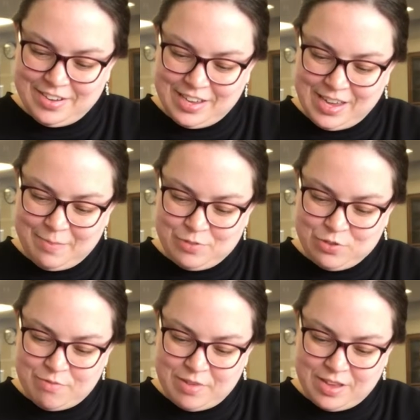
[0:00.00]
keep
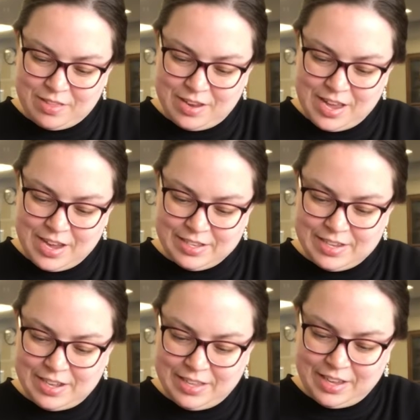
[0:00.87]
trimming than
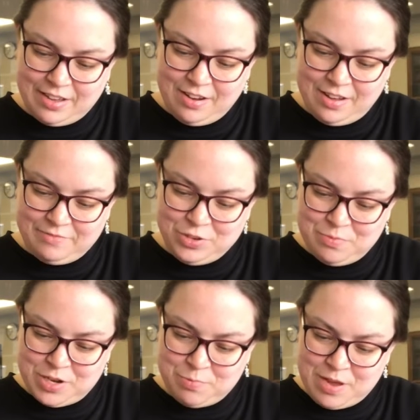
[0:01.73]
accidentally cut off too
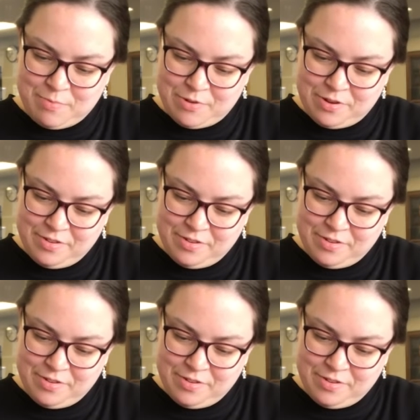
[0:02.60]
much paper.